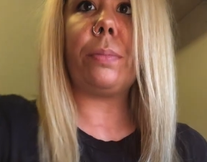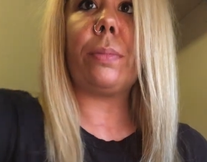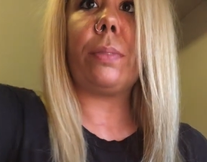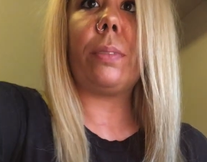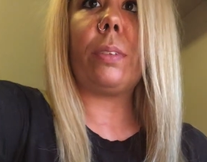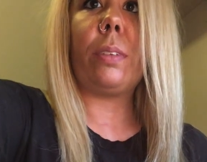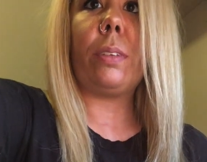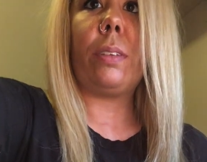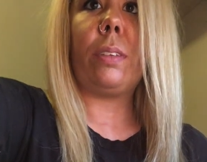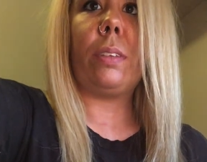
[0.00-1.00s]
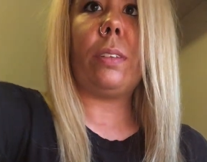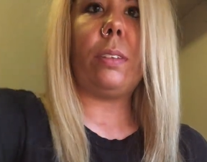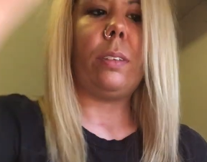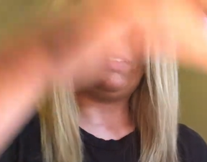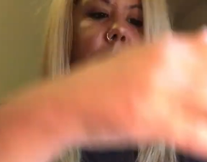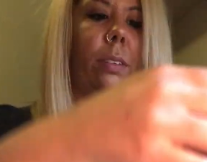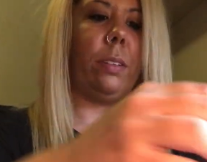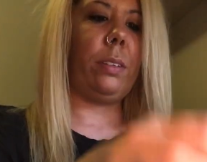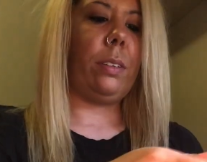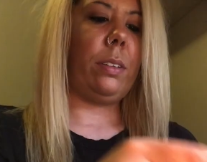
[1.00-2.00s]

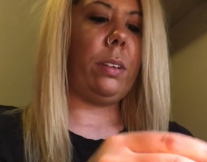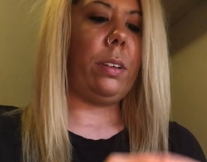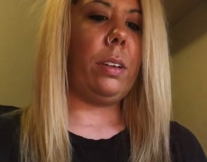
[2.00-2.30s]
[no speech]